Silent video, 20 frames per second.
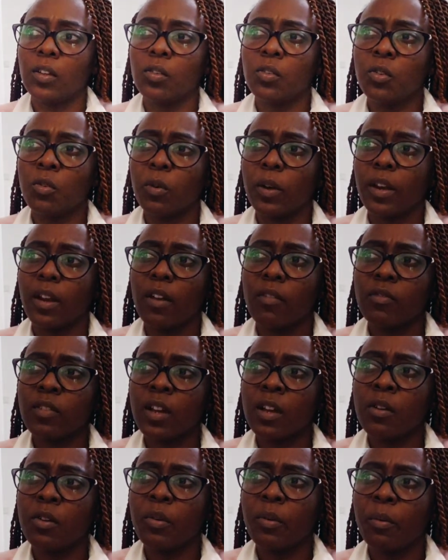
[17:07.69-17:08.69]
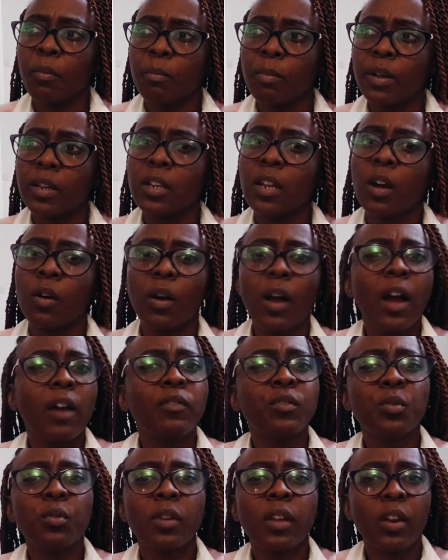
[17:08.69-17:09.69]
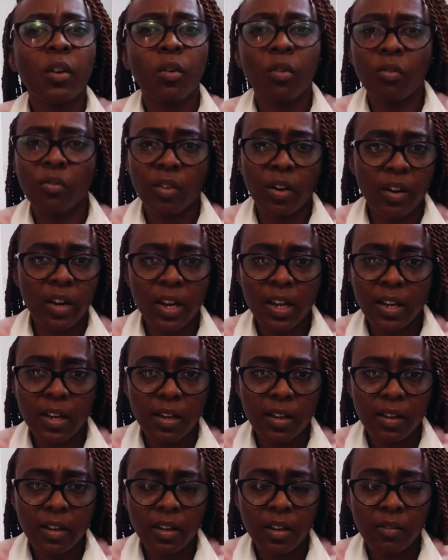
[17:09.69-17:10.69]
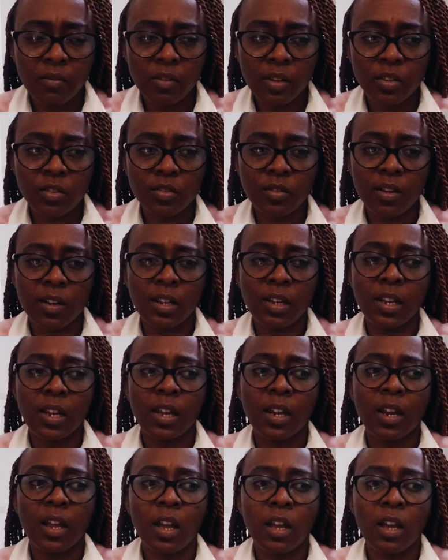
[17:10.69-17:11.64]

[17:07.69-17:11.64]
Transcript: or whatever, but I'll have to get over it eventually, and,